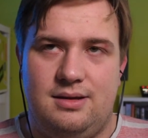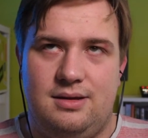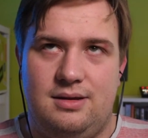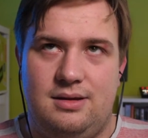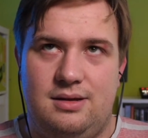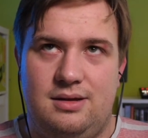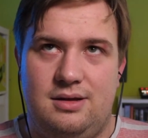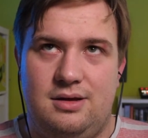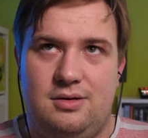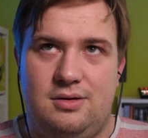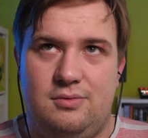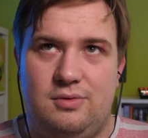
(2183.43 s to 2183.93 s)

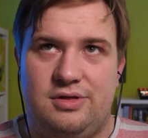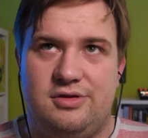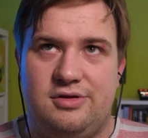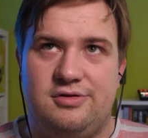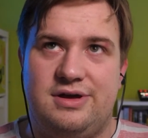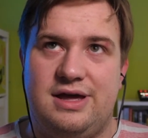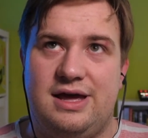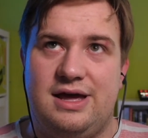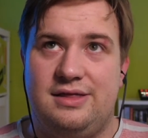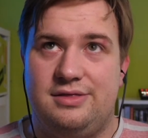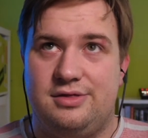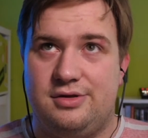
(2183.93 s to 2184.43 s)
What you
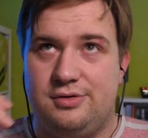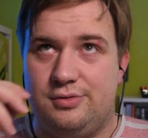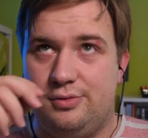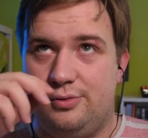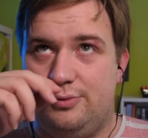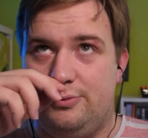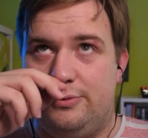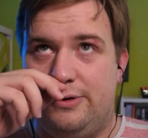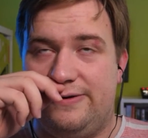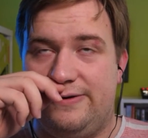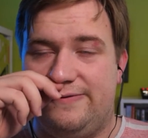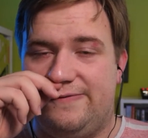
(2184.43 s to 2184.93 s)
can do
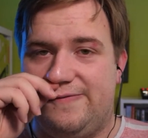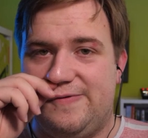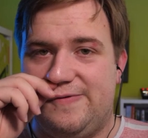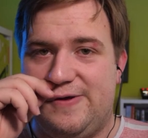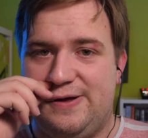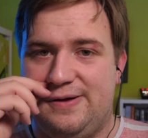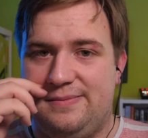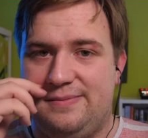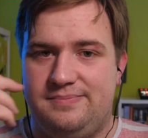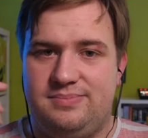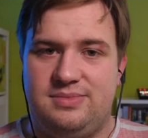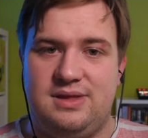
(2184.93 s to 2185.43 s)
with
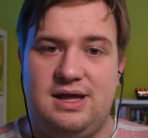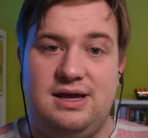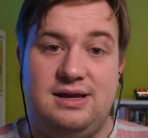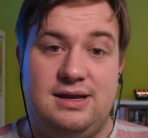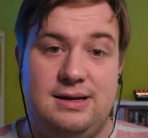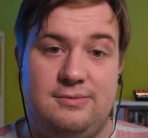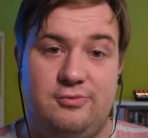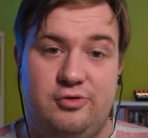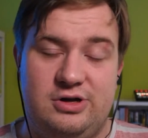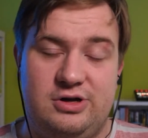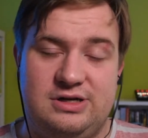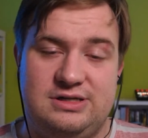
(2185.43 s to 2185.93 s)

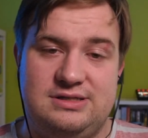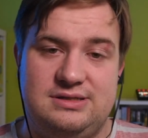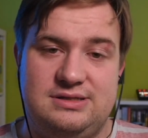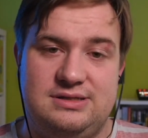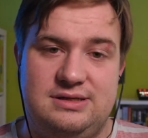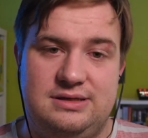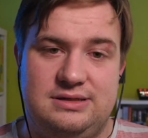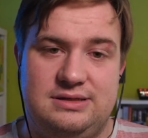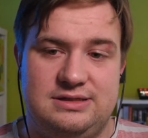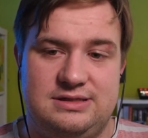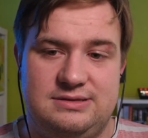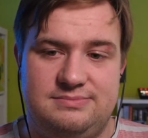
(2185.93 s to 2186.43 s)
AWS,
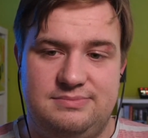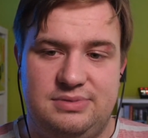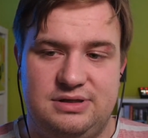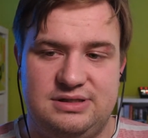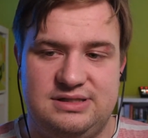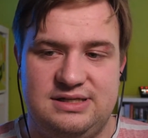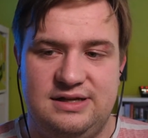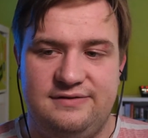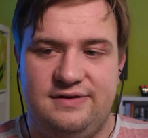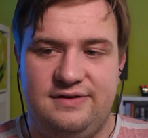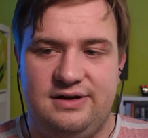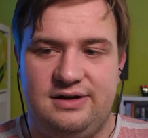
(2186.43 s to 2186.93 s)
and
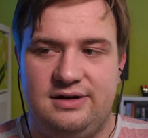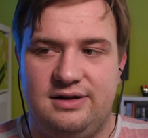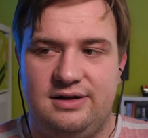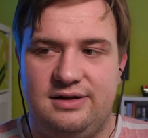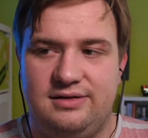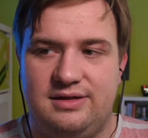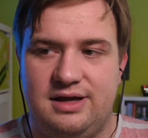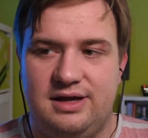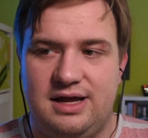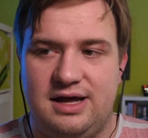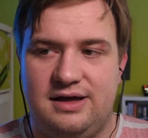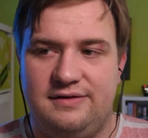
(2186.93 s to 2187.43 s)
specifically
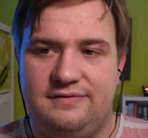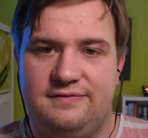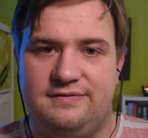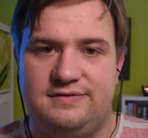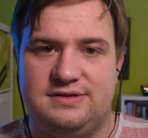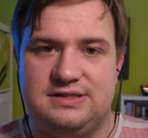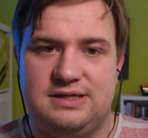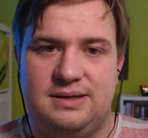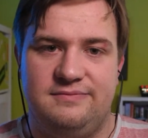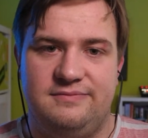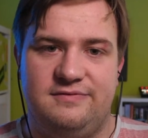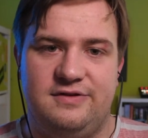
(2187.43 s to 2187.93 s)
they have
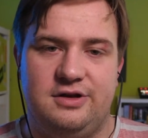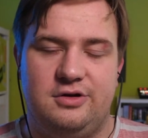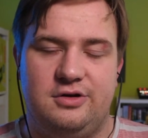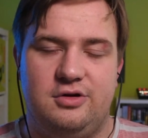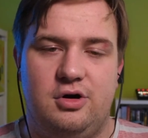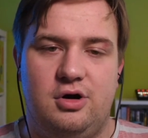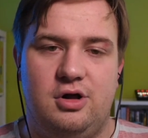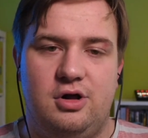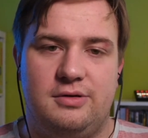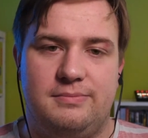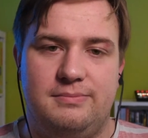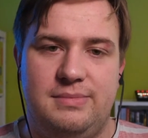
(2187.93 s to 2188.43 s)
something
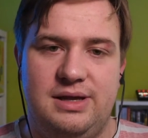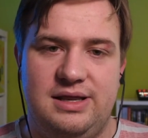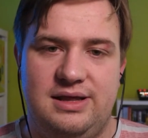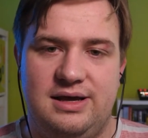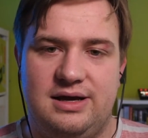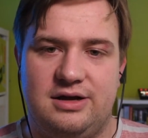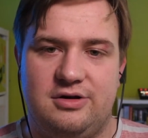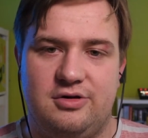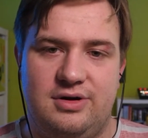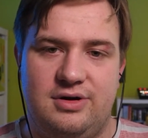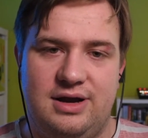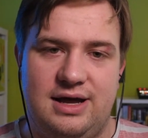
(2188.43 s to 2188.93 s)
called Media
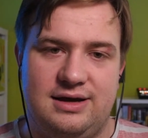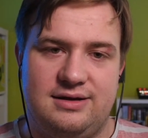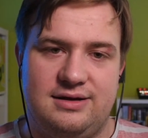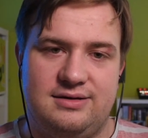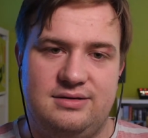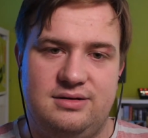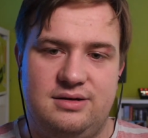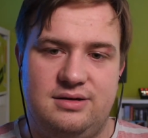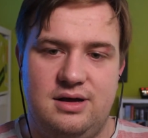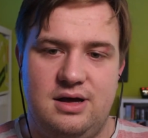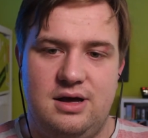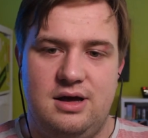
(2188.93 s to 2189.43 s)
Connect,
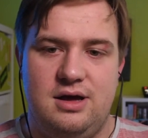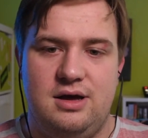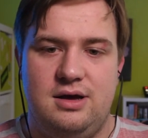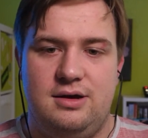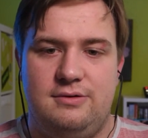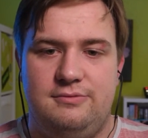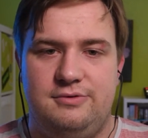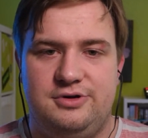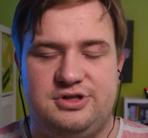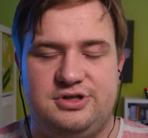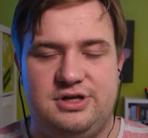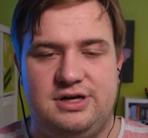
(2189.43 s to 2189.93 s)

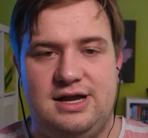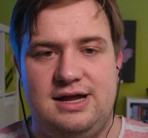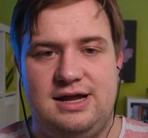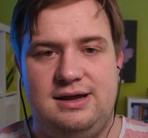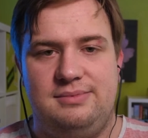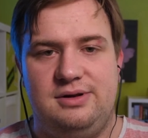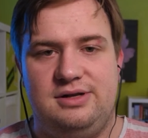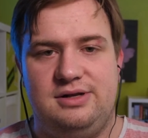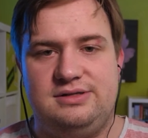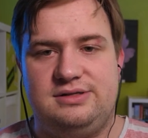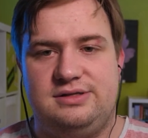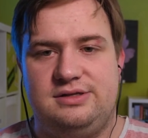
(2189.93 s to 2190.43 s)
which
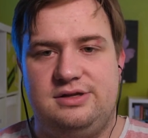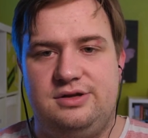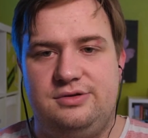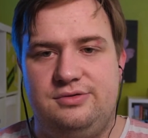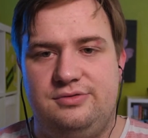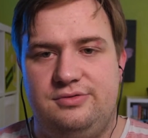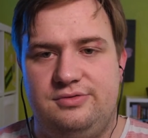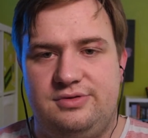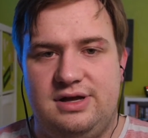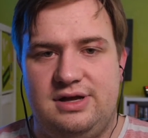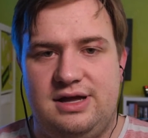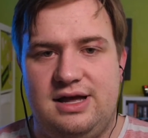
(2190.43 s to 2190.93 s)
enables you,
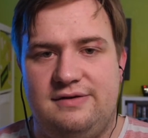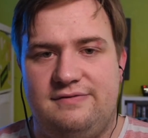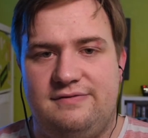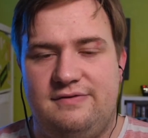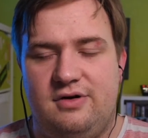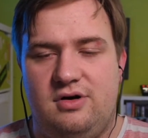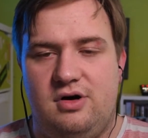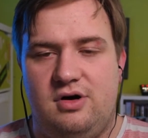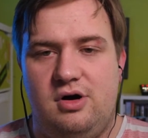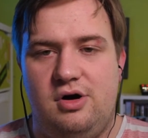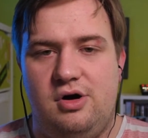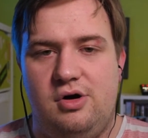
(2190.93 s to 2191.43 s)
they have a
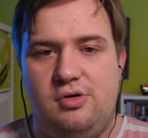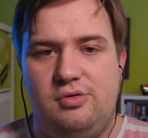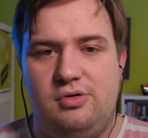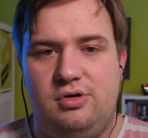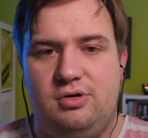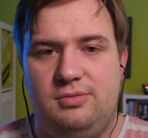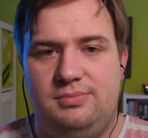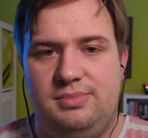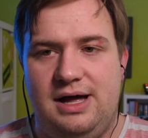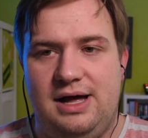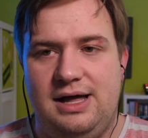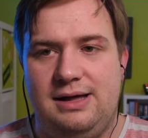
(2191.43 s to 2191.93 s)
whole
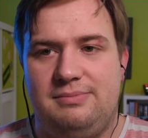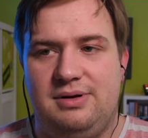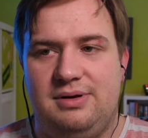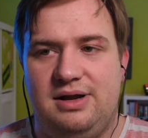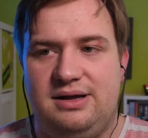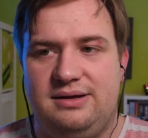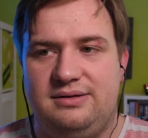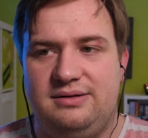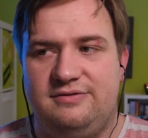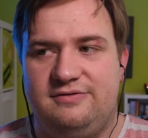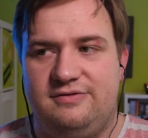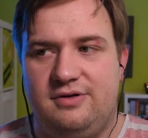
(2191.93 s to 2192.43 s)

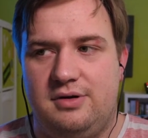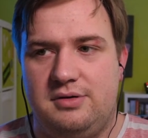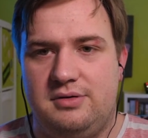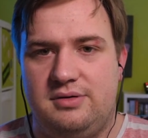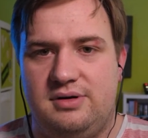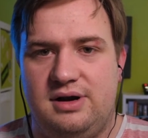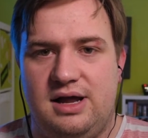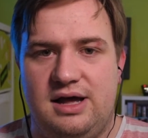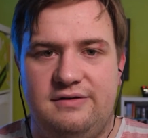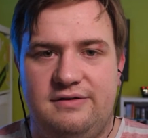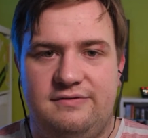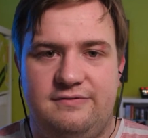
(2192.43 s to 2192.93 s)
pipeline for
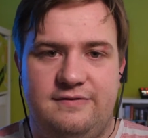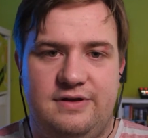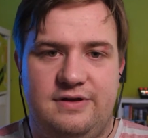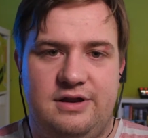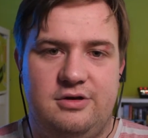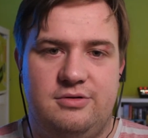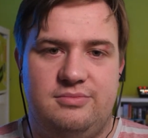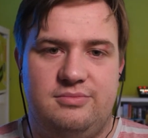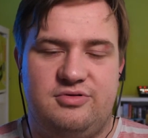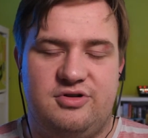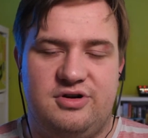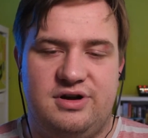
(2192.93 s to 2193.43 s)
live video
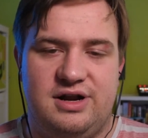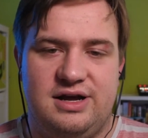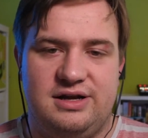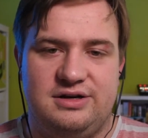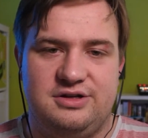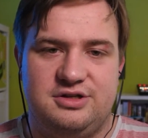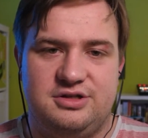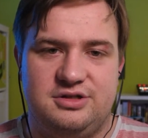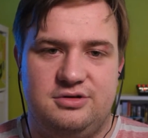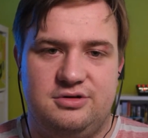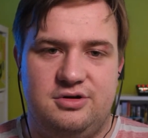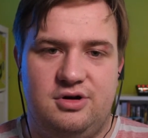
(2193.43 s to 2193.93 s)

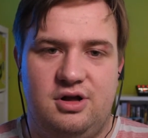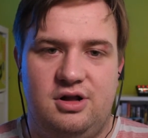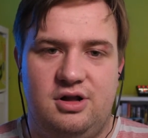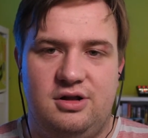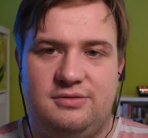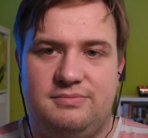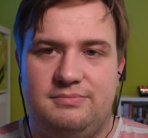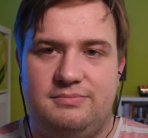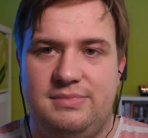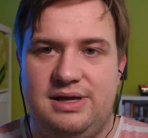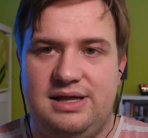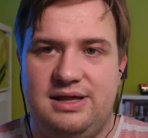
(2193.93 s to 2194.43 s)
production called
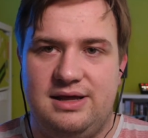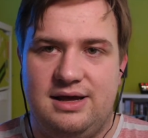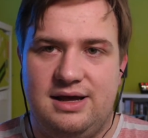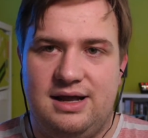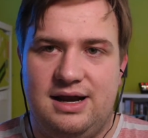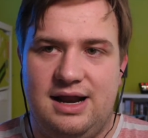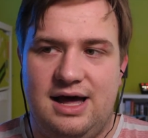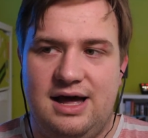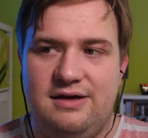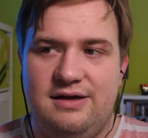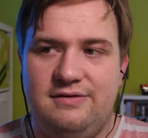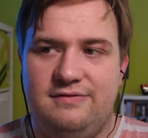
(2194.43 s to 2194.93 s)
Media
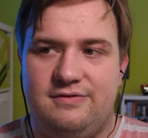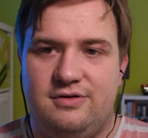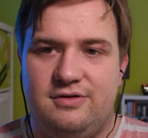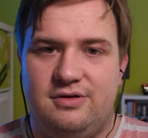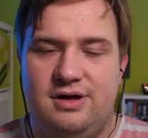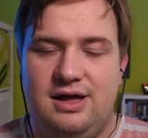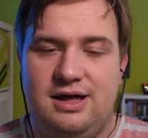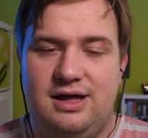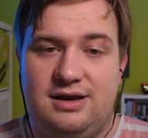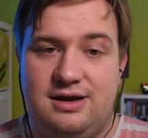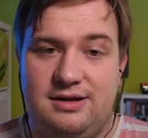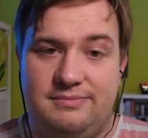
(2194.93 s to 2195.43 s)
Live or
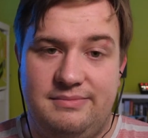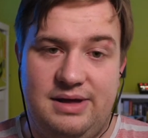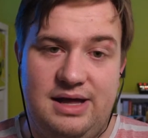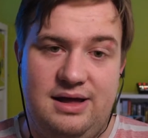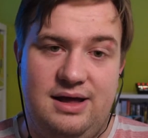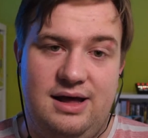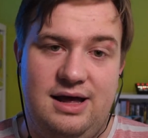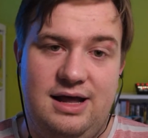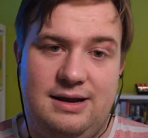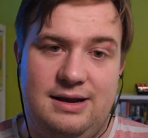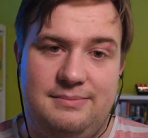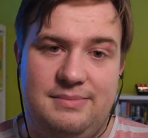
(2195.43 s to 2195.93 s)

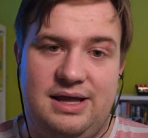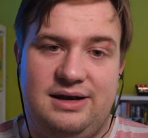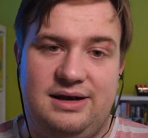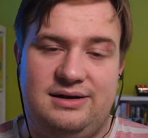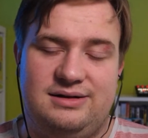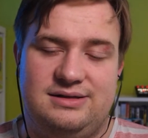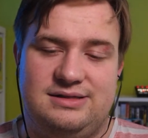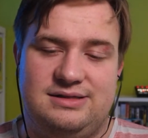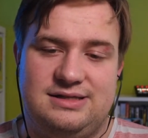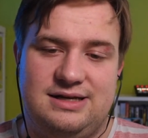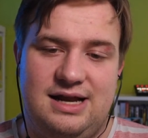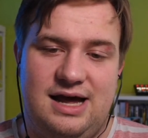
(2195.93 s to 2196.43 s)

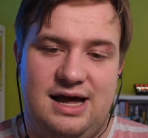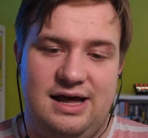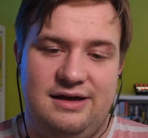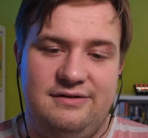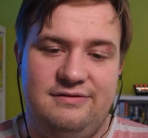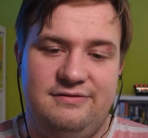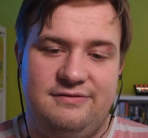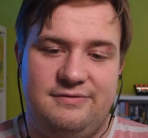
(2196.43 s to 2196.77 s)
Elementals Live.